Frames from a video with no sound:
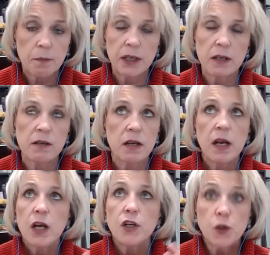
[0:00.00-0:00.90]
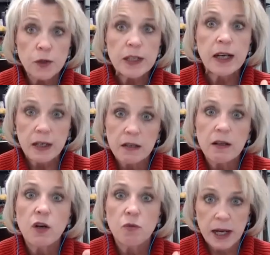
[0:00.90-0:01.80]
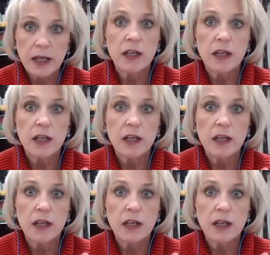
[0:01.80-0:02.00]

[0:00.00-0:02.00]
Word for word: because you're getting the great